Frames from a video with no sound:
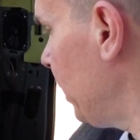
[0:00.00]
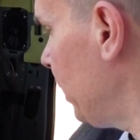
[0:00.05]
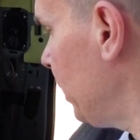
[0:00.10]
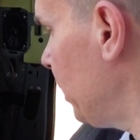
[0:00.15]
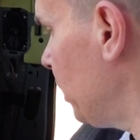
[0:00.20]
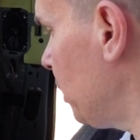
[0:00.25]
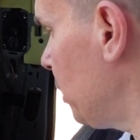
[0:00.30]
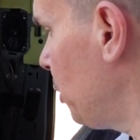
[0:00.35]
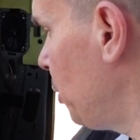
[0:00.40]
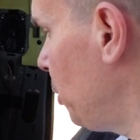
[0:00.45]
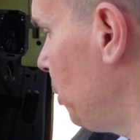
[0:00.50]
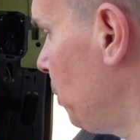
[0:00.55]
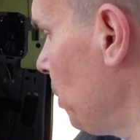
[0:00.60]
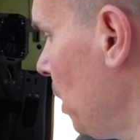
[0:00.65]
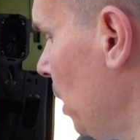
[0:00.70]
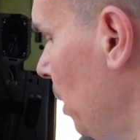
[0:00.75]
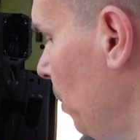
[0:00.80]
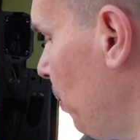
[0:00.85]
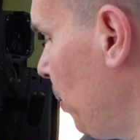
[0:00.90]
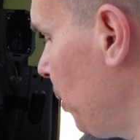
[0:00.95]
and just
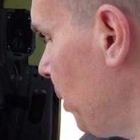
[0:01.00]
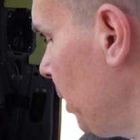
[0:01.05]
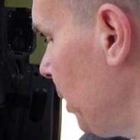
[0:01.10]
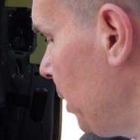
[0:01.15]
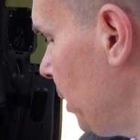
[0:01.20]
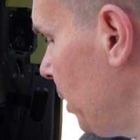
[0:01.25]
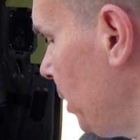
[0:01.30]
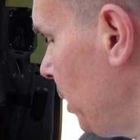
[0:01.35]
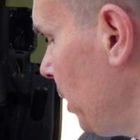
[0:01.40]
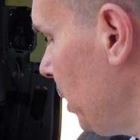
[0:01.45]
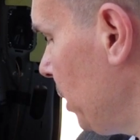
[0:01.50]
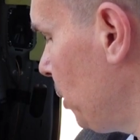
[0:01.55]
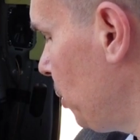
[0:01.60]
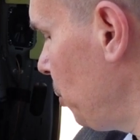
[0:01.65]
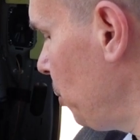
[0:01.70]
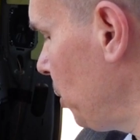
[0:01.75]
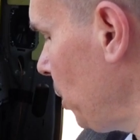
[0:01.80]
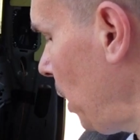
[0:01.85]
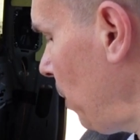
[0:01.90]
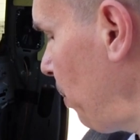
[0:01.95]
put in the
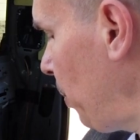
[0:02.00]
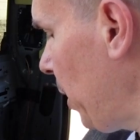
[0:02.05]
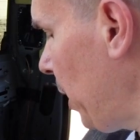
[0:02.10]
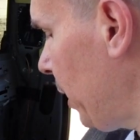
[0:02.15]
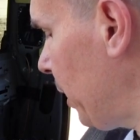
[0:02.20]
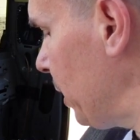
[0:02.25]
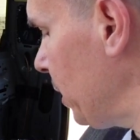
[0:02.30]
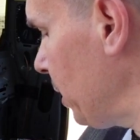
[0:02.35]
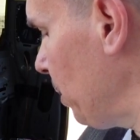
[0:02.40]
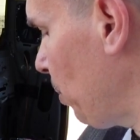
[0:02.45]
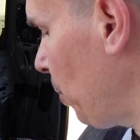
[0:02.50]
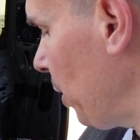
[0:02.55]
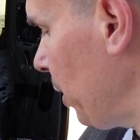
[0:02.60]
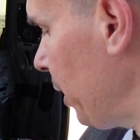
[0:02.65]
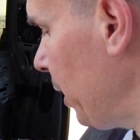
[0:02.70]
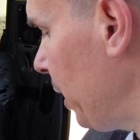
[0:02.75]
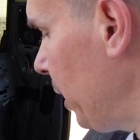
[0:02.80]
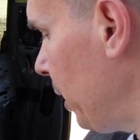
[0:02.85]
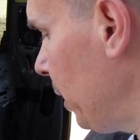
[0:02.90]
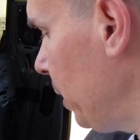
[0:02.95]
two top brackets and
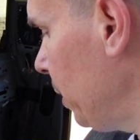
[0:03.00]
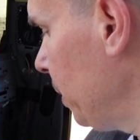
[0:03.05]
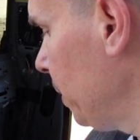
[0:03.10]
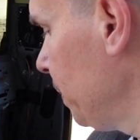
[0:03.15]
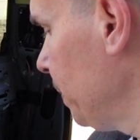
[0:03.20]
plug it in.